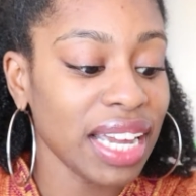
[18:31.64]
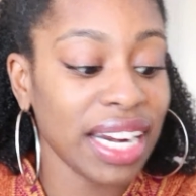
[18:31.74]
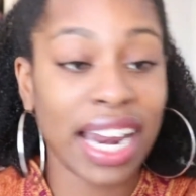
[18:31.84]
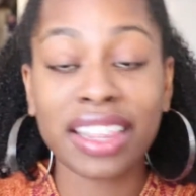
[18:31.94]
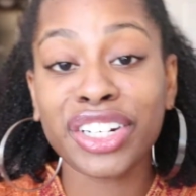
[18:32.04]

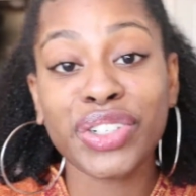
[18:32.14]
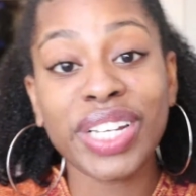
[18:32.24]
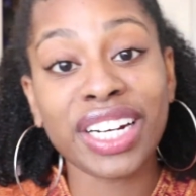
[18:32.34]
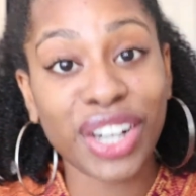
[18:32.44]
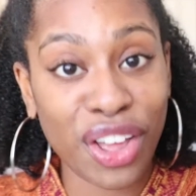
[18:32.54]
Not that you
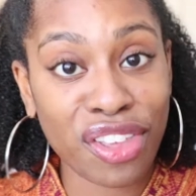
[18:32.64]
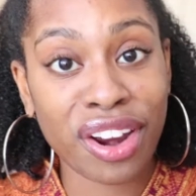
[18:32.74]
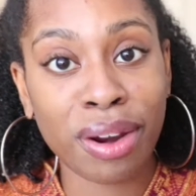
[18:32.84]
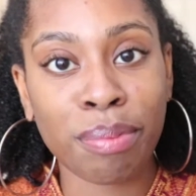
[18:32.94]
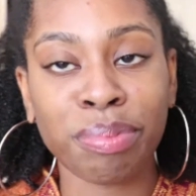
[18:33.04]
need
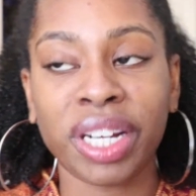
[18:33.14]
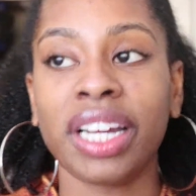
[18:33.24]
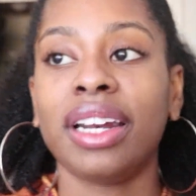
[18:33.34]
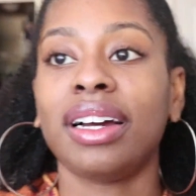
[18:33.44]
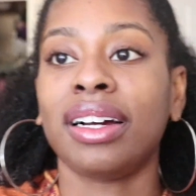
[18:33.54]
another,
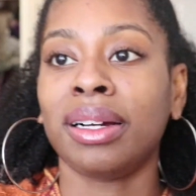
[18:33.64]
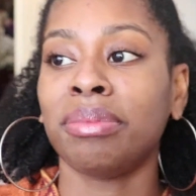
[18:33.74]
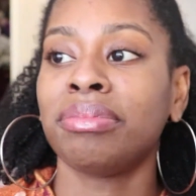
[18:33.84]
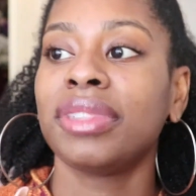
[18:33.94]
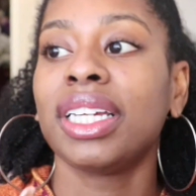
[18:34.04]
but
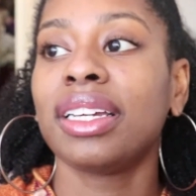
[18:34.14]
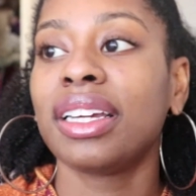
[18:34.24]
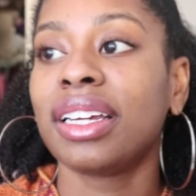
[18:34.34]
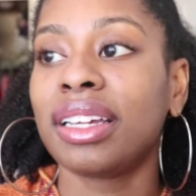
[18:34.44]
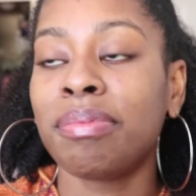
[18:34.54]

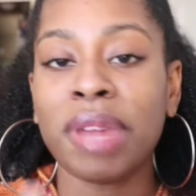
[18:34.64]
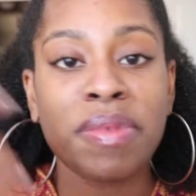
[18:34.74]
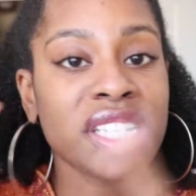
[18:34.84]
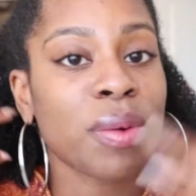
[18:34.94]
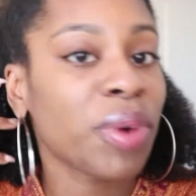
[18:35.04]
maybe
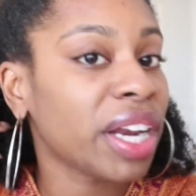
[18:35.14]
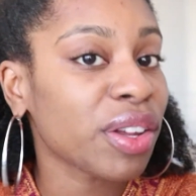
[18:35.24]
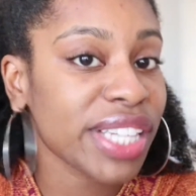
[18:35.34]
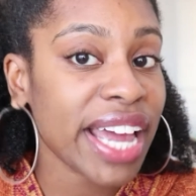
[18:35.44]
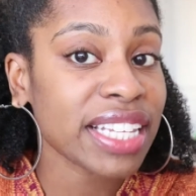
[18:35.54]
someone
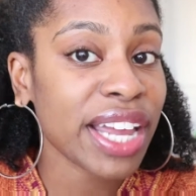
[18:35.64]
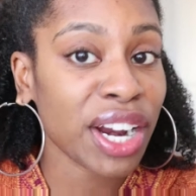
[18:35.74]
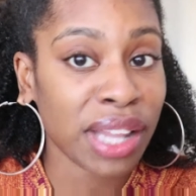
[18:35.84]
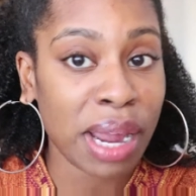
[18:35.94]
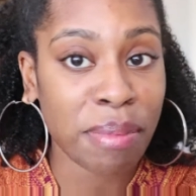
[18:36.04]
else has
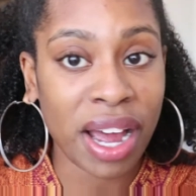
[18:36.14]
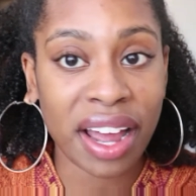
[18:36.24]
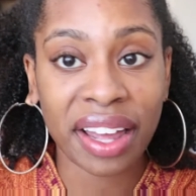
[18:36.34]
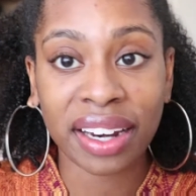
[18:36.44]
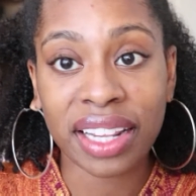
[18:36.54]
hair like
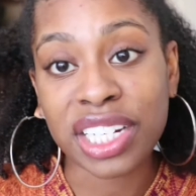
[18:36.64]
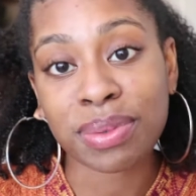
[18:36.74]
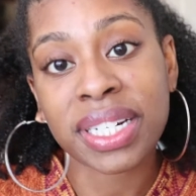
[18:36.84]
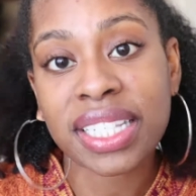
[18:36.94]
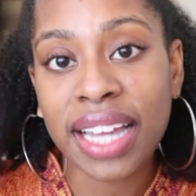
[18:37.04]
mine and they just
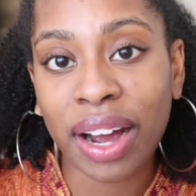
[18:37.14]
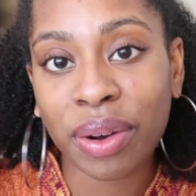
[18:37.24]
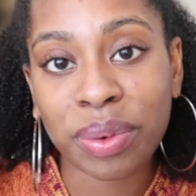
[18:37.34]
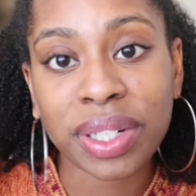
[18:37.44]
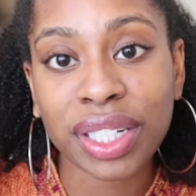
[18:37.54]
want to see how
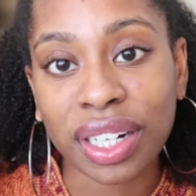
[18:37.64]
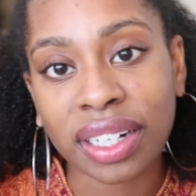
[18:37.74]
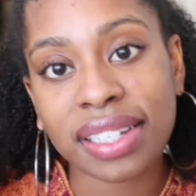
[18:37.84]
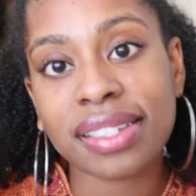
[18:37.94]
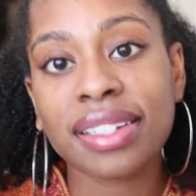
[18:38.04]
it would look on
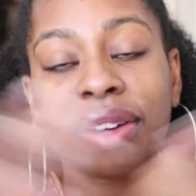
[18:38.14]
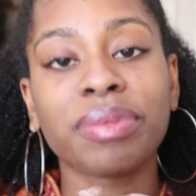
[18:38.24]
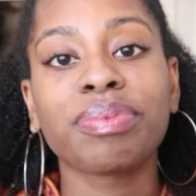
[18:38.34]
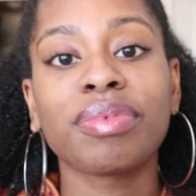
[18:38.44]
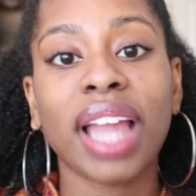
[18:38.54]
it. So
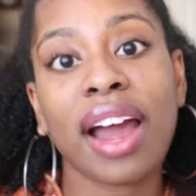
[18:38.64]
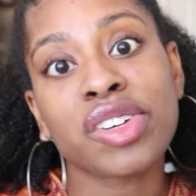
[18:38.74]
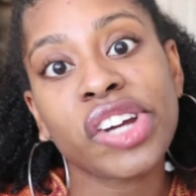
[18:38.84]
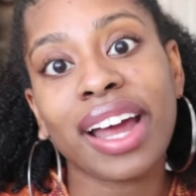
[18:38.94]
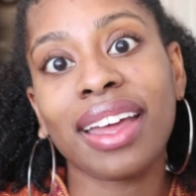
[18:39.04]
I'll
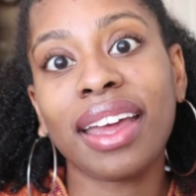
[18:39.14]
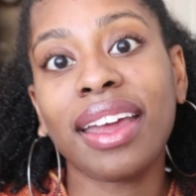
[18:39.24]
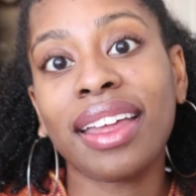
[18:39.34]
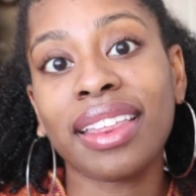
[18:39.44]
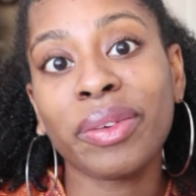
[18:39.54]
try it
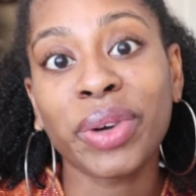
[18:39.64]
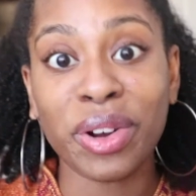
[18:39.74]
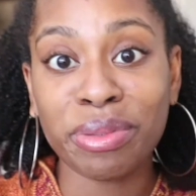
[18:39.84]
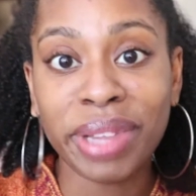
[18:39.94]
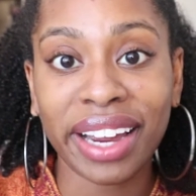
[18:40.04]
and then we'll
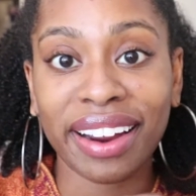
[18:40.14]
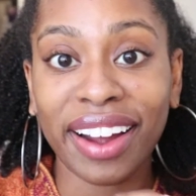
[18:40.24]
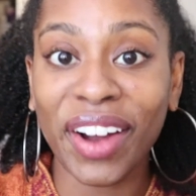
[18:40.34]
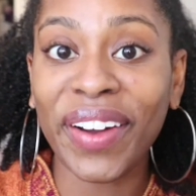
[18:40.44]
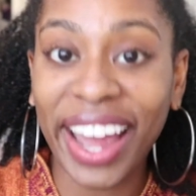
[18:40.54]
go from there.
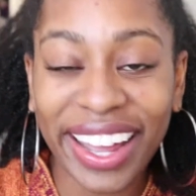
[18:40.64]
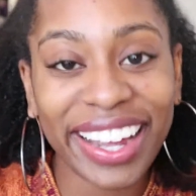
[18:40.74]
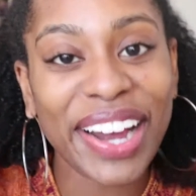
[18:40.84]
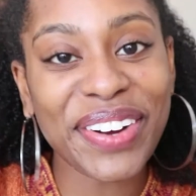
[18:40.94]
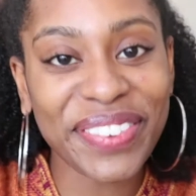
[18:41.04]
Okay?
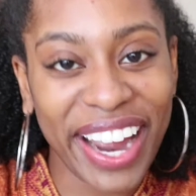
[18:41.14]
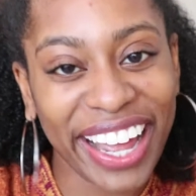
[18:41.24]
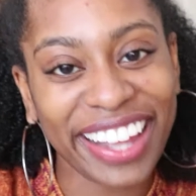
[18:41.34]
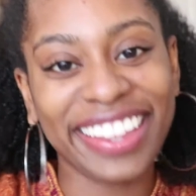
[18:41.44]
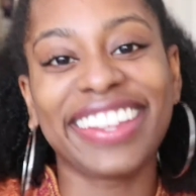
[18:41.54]
All right.